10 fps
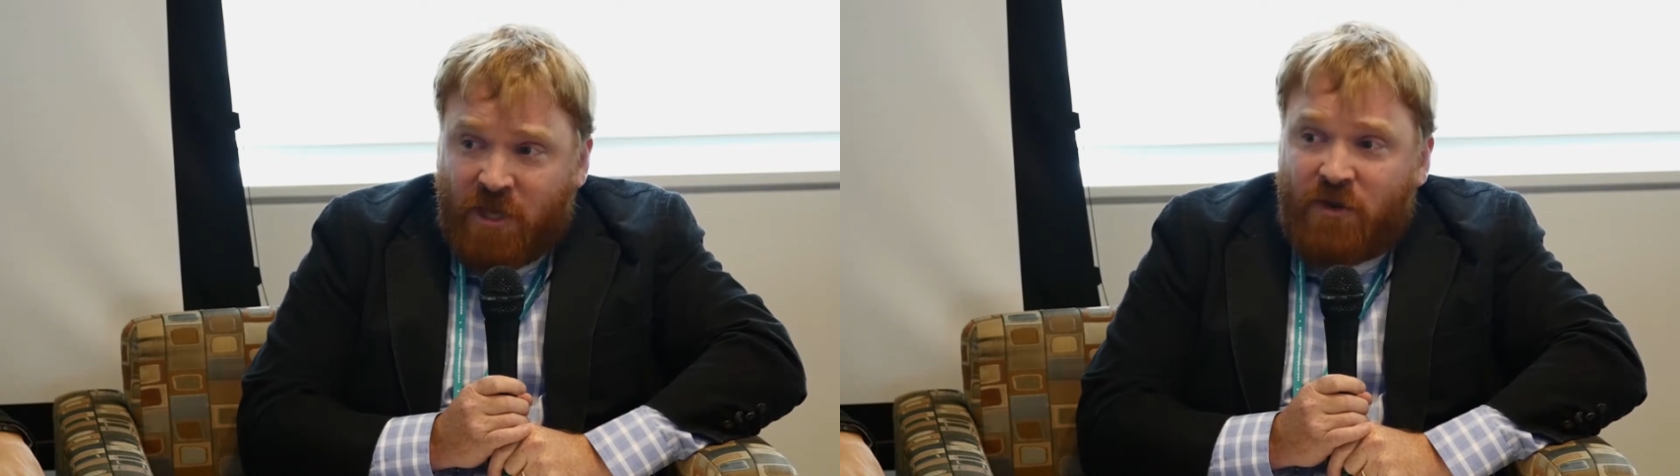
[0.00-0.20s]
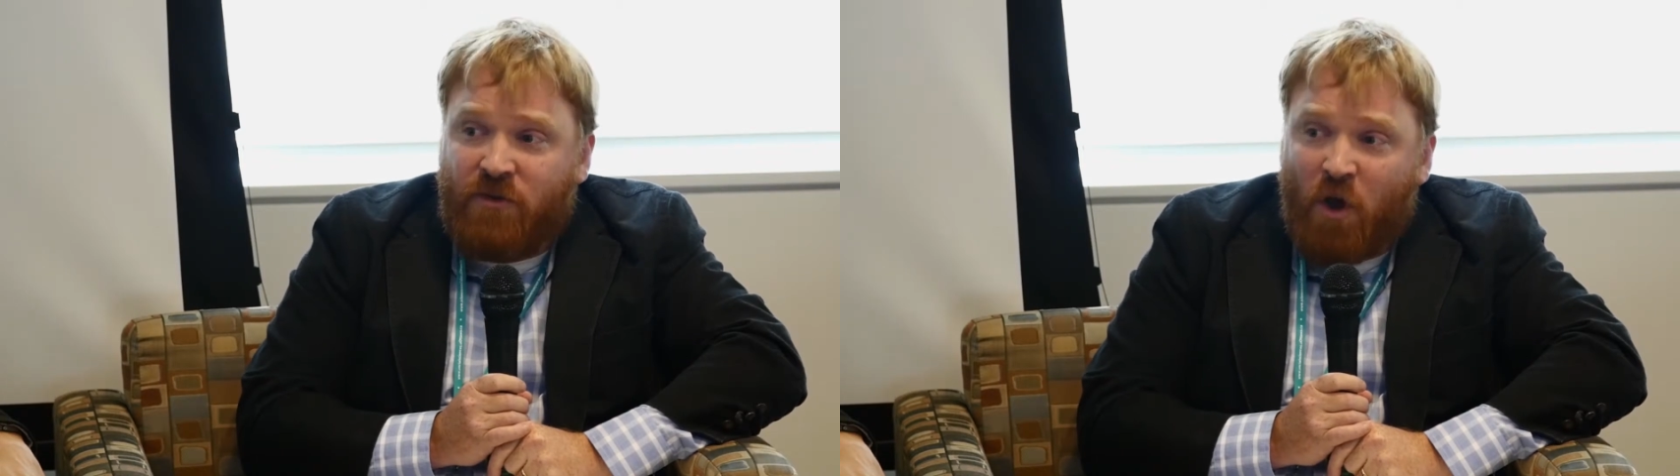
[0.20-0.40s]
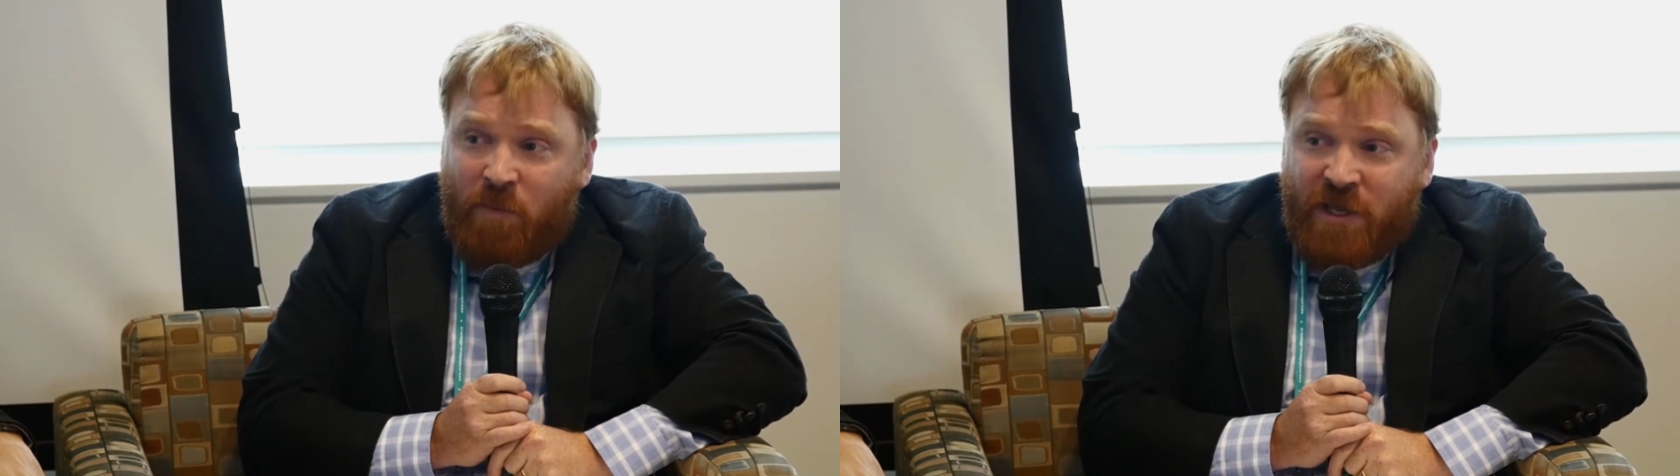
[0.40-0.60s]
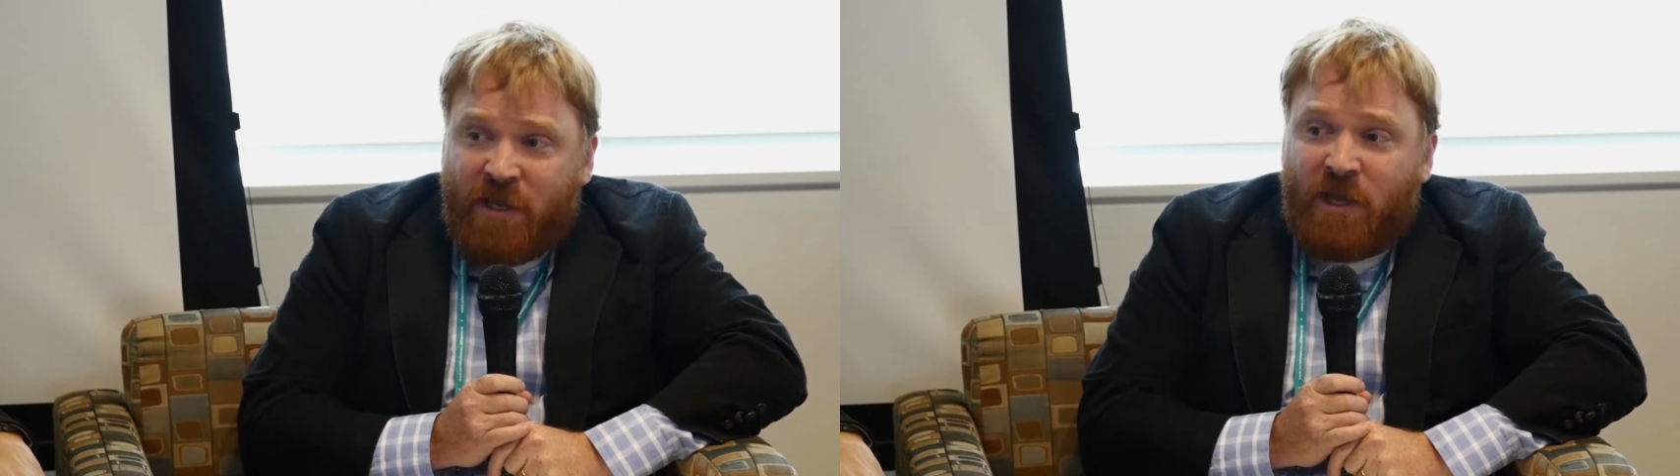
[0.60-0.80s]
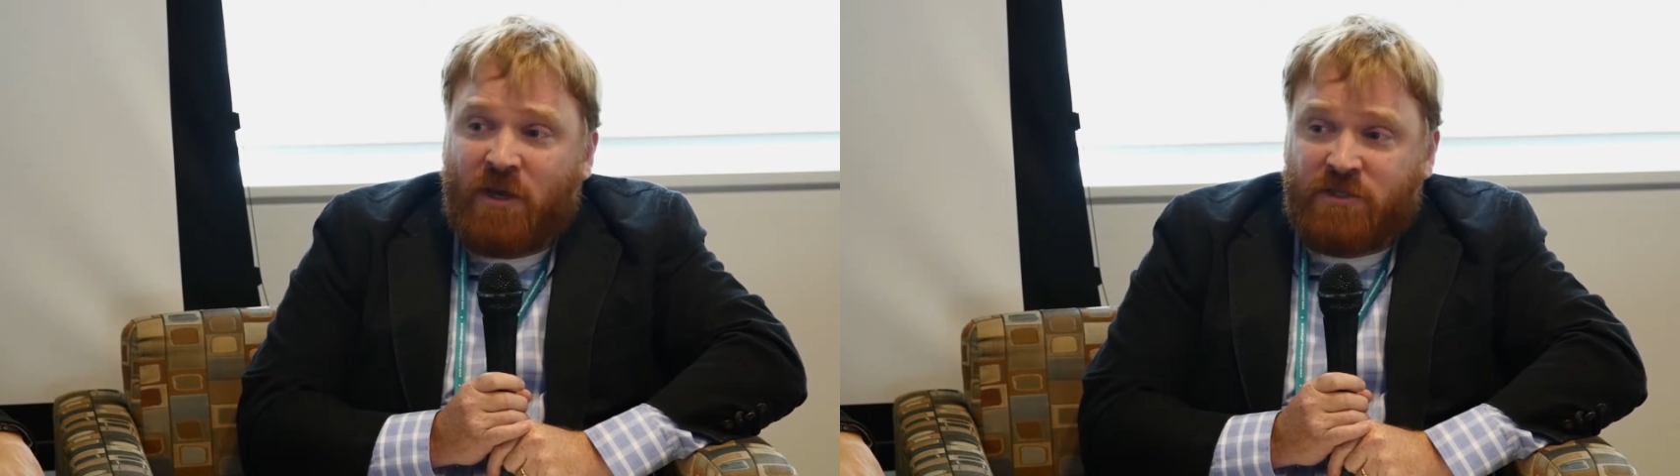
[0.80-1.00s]

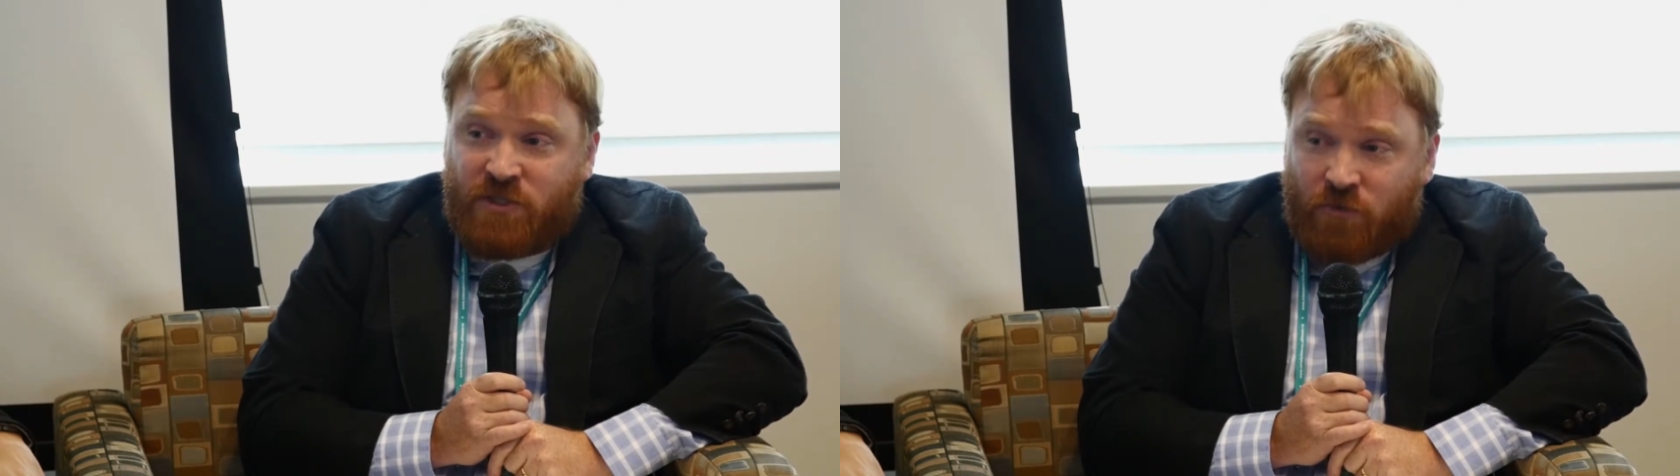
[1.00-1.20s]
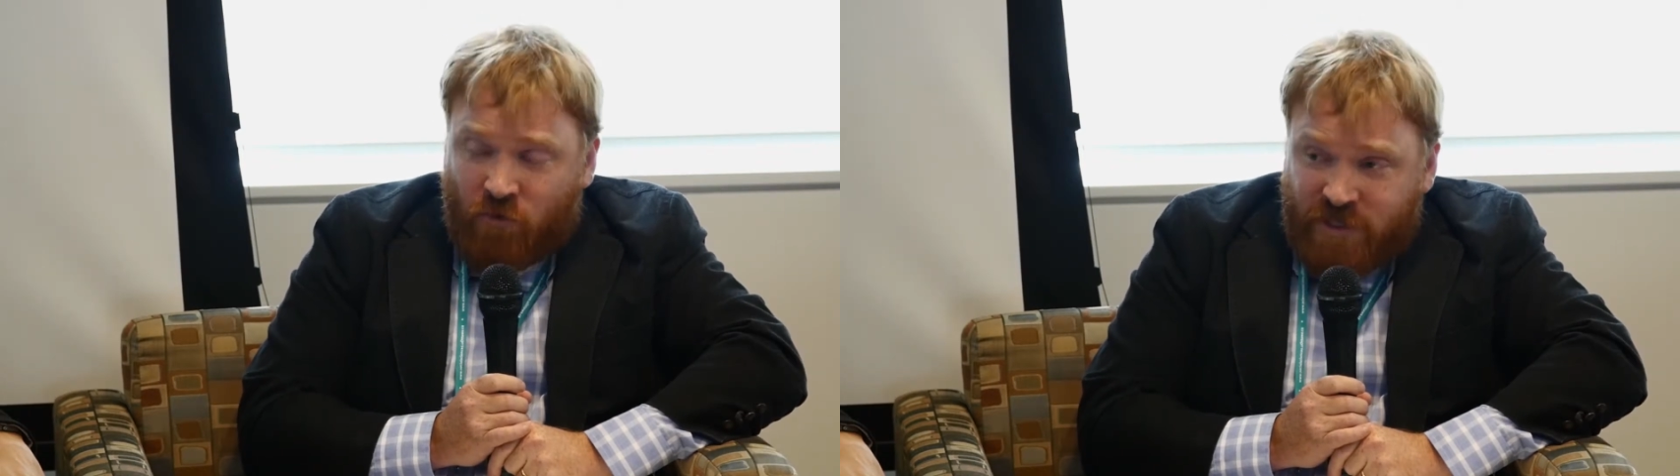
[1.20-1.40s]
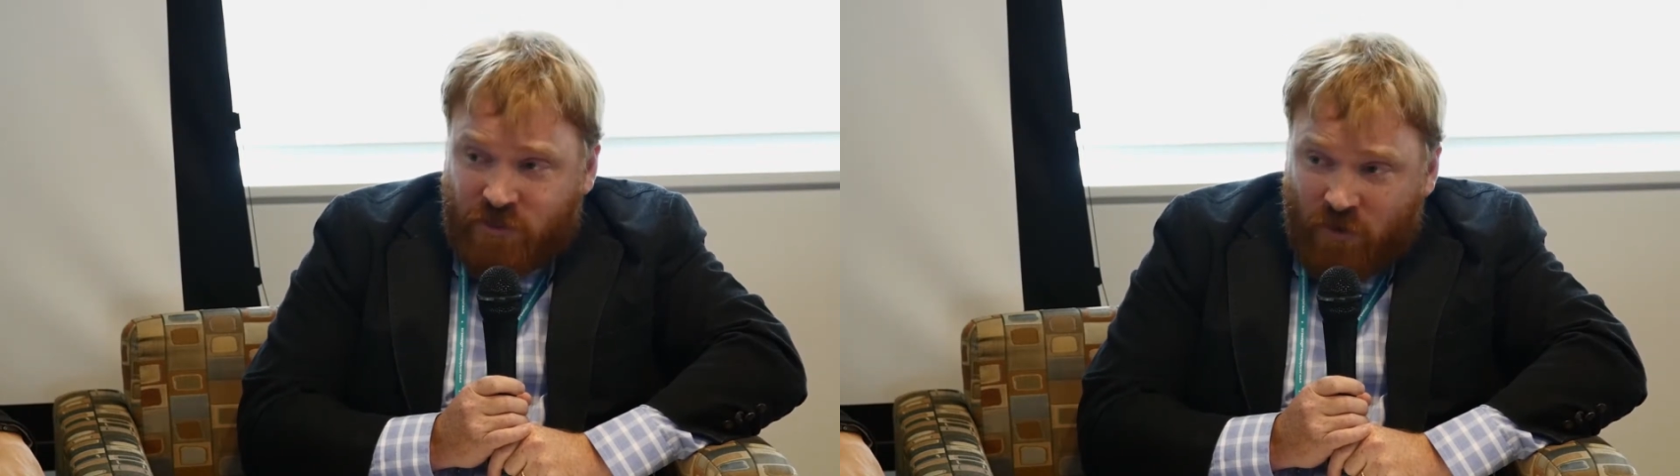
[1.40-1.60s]
Nobody is